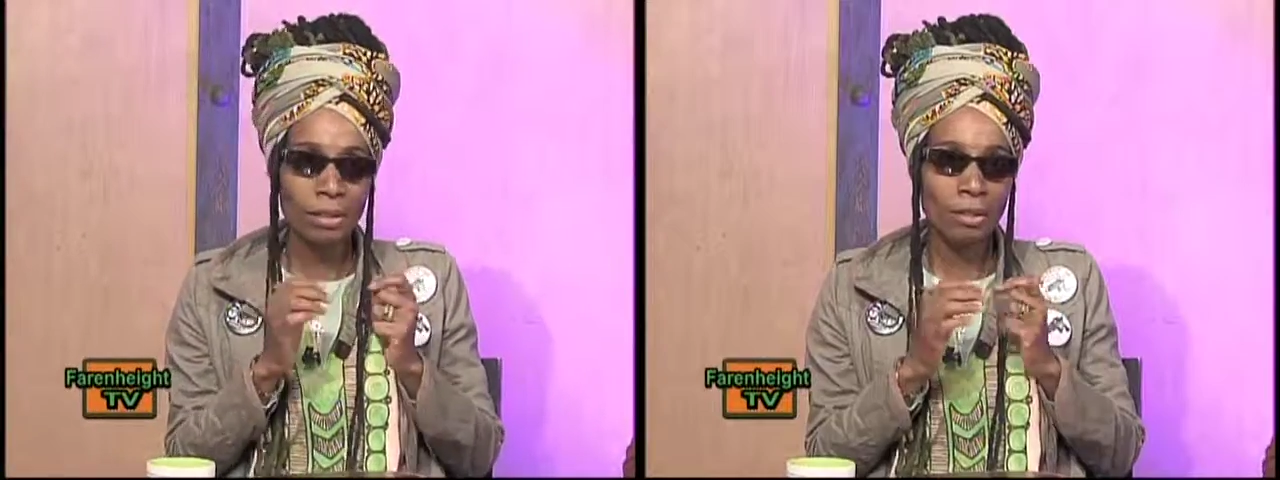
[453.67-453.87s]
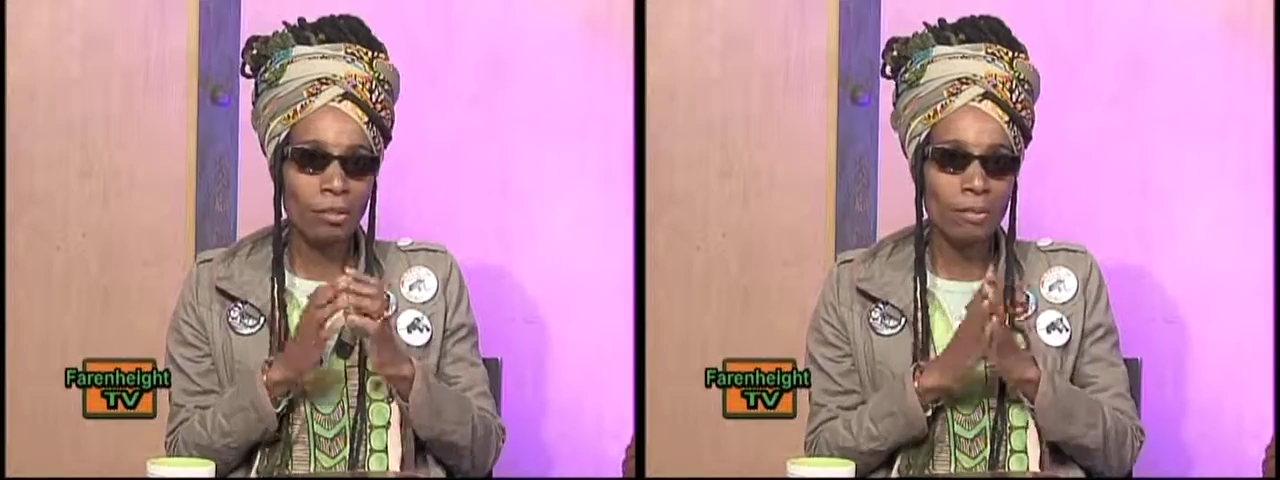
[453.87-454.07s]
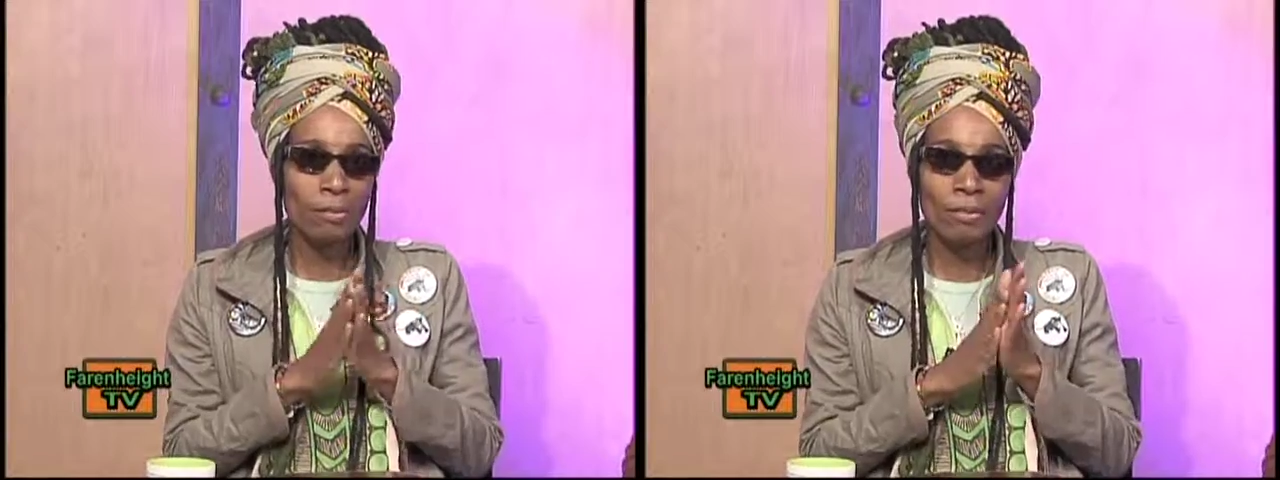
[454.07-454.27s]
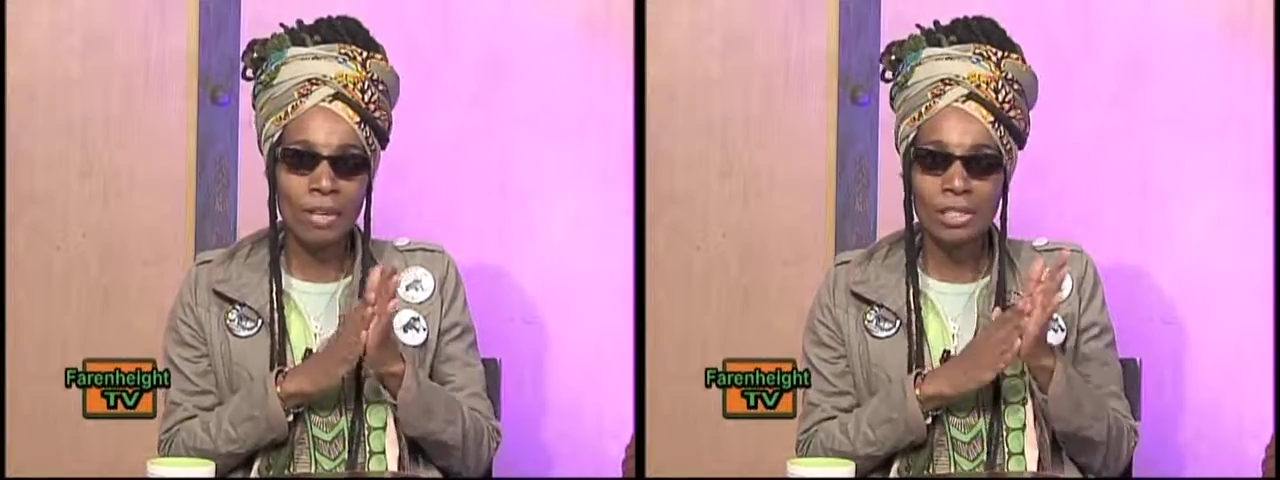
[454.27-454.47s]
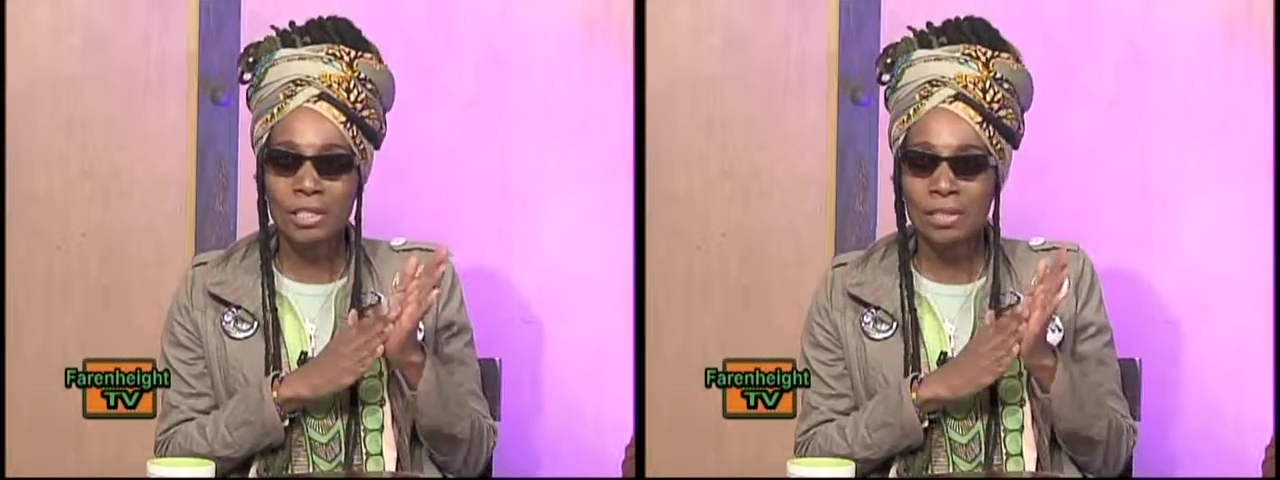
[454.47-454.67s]
the
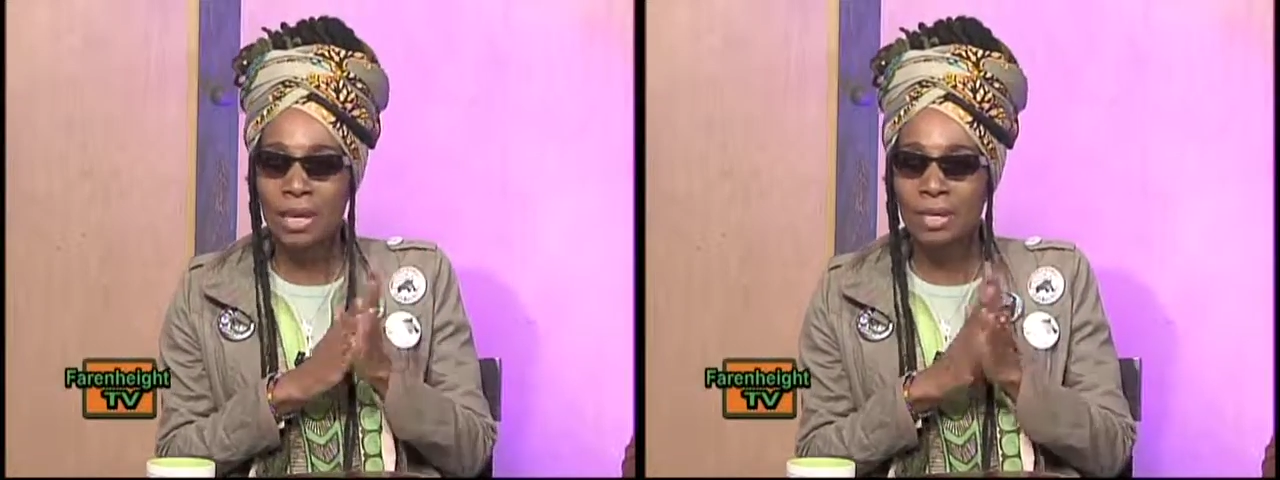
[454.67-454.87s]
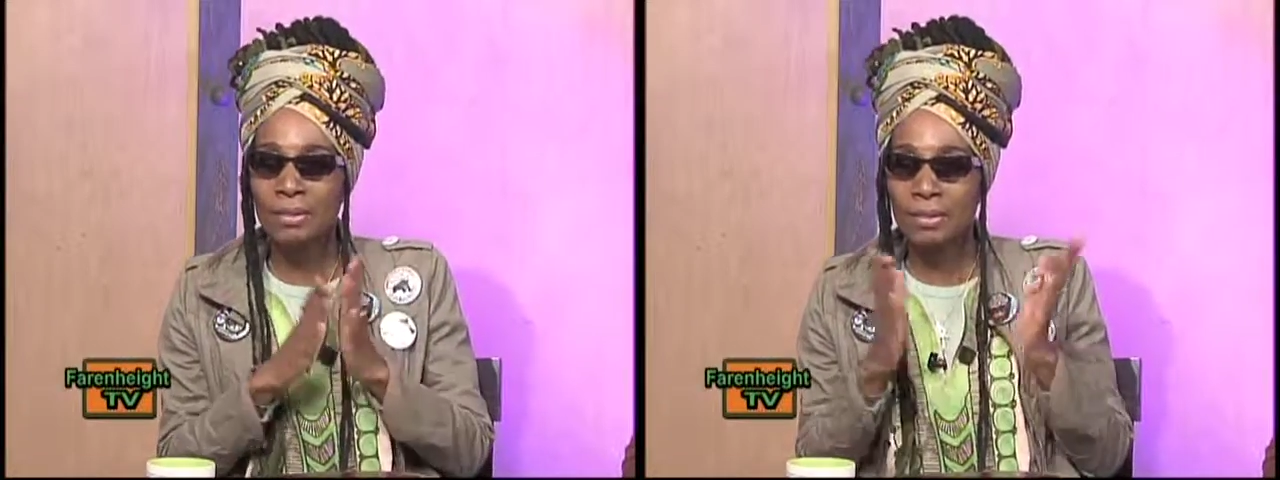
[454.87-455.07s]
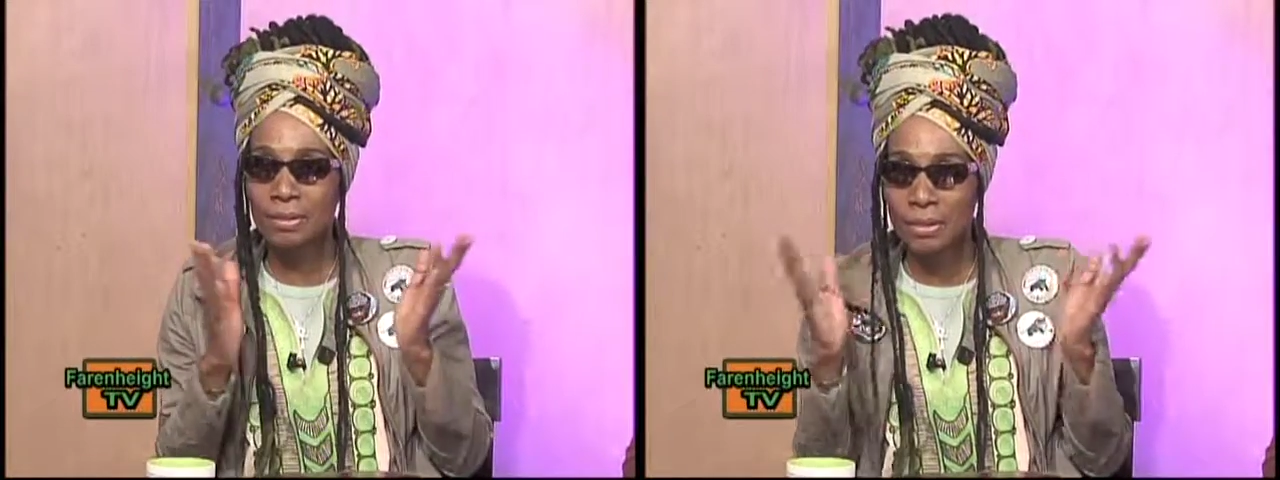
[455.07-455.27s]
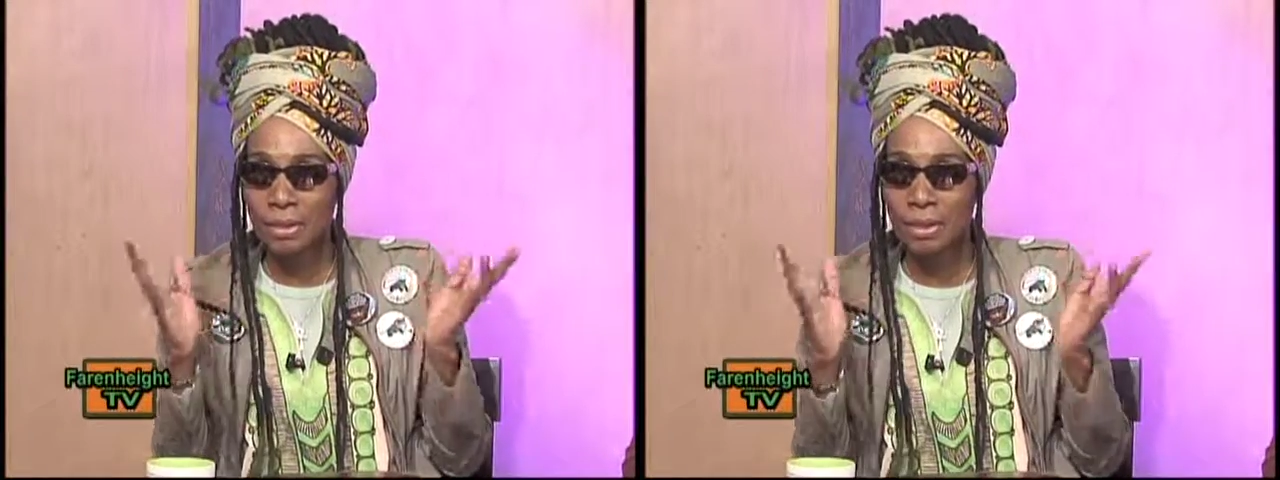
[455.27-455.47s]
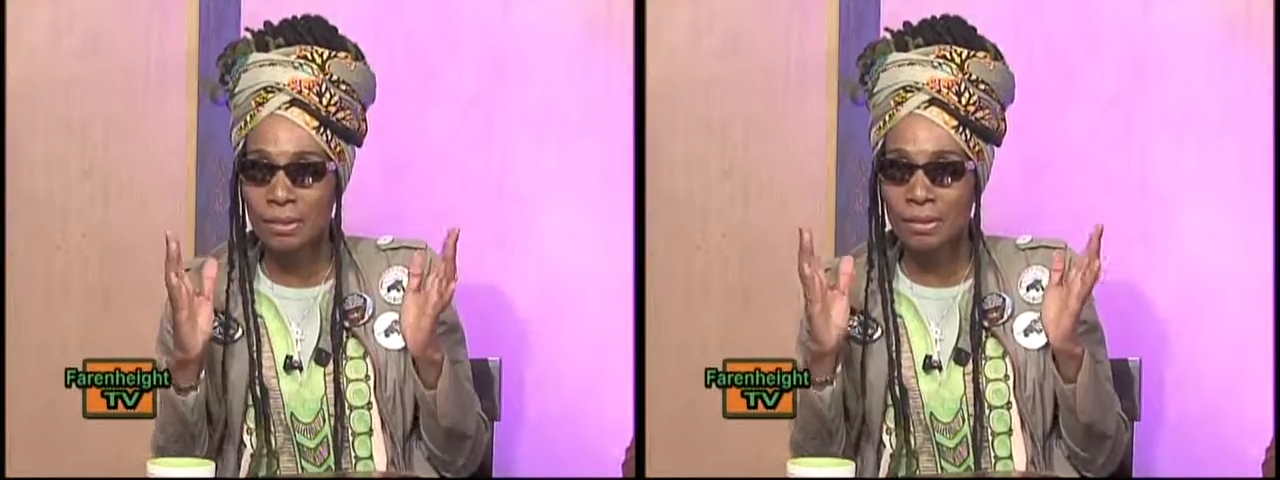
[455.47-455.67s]
corporation that the
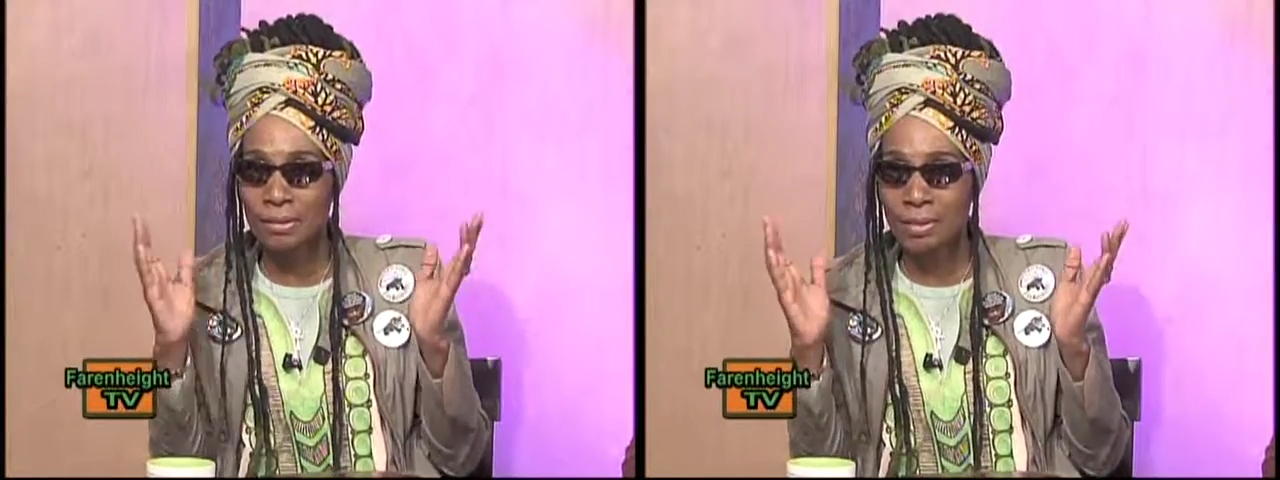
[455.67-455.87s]
city and the